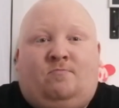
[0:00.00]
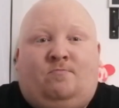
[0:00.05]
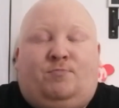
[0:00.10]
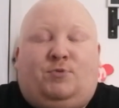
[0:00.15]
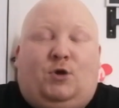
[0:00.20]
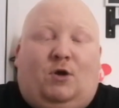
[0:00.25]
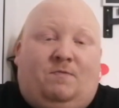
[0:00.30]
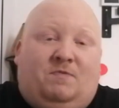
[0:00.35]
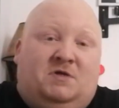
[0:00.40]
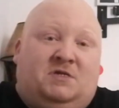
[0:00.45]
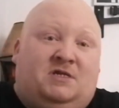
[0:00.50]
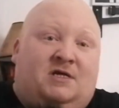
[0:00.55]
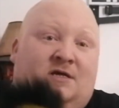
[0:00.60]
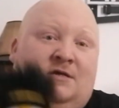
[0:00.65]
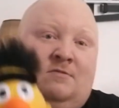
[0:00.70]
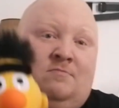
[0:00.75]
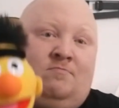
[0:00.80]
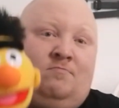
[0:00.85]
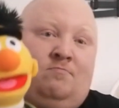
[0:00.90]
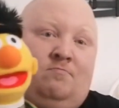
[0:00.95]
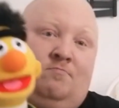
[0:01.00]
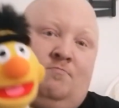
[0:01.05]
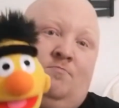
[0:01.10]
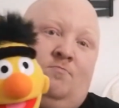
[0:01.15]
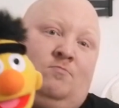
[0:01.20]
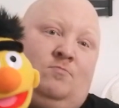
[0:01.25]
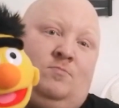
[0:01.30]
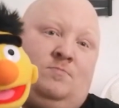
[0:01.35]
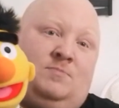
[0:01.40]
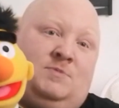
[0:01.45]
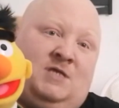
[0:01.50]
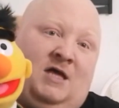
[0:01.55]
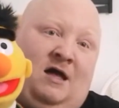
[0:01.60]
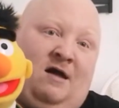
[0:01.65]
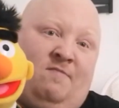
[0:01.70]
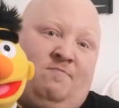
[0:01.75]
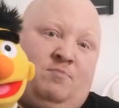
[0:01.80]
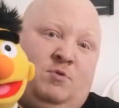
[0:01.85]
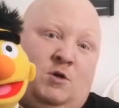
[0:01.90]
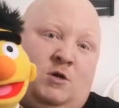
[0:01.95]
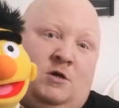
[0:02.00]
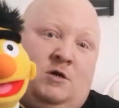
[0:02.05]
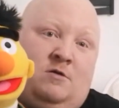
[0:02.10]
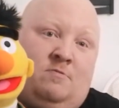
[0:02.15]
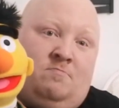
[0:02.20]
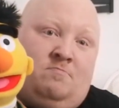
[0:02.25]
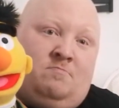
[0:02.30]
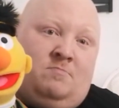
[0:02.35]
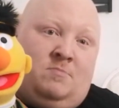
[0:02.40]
but obviously to have Bert,